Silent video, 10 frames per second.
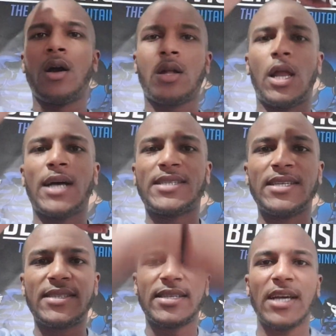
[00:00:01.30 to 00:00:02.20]
Class
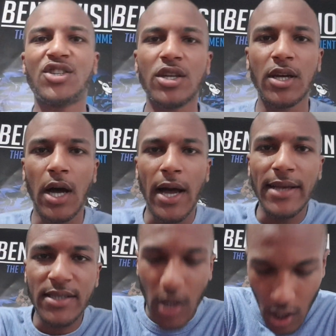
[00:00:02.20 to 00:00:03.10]
in session,
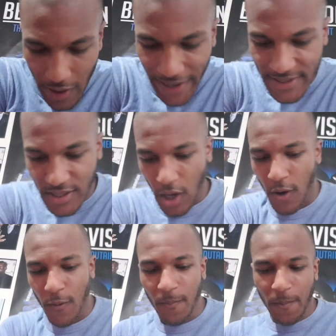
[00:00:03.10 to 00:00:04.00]
guys. All right,
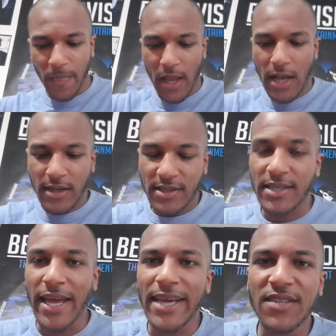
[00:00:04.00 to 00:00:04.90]
so
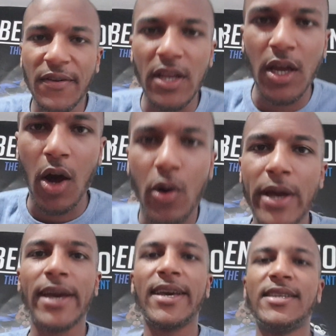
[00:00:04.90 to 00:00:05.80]
today's video
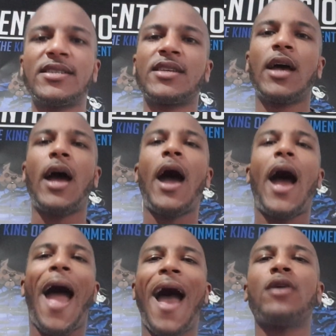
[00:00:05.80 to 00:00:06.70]
is
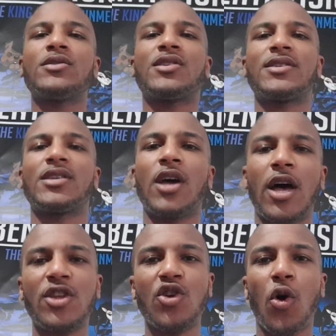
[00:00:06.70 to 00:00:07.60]
how to
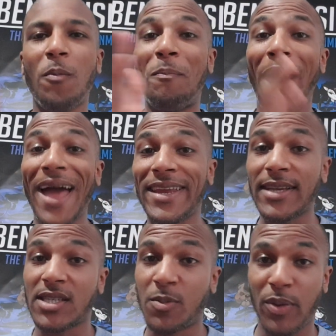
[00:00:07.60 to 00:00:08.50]
turn your bad
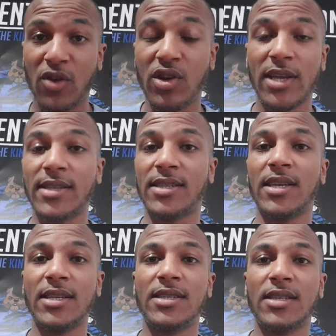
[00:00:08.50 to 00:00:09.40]

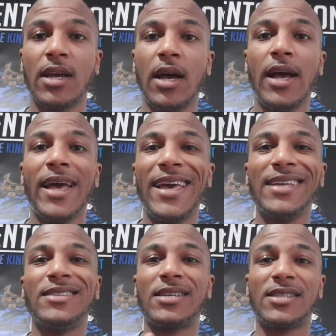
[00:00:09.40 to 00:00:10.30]
experiences
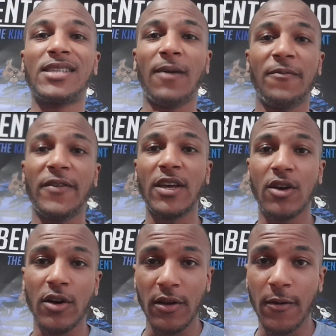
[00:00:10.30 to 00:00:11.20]
into something
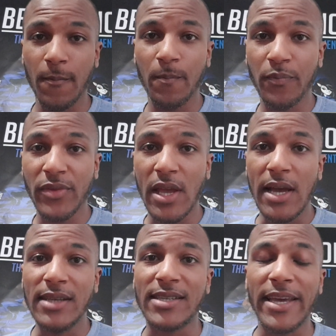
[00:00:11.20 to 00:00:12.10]
good.
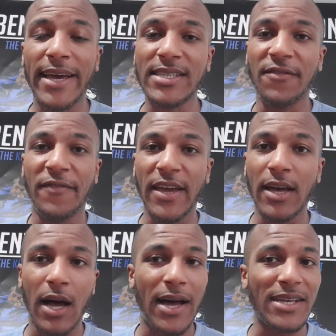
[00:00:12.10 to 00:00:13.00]
See, here's the thing,
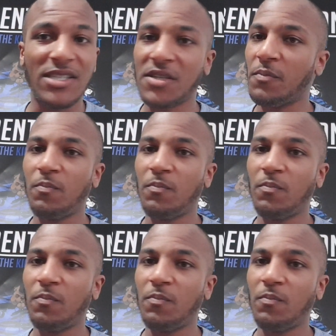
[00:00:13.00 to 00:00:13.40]
guys.